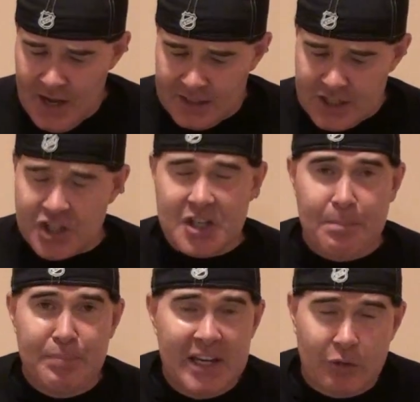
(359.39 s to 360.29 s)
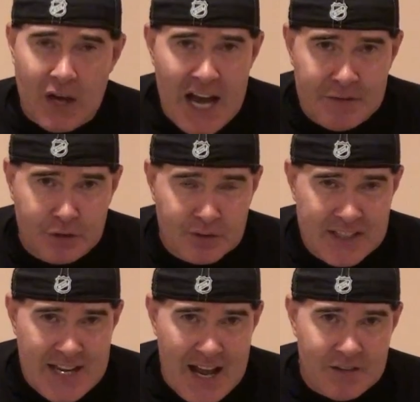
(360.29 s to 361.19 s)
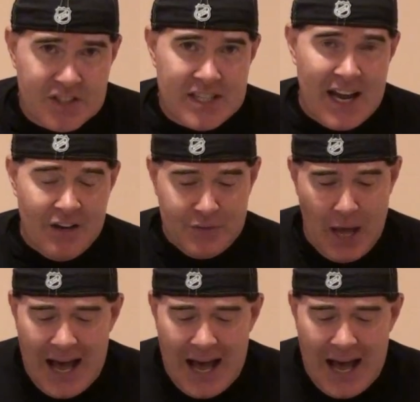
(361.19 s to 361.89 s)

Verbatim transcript: This is a big rivalry down south.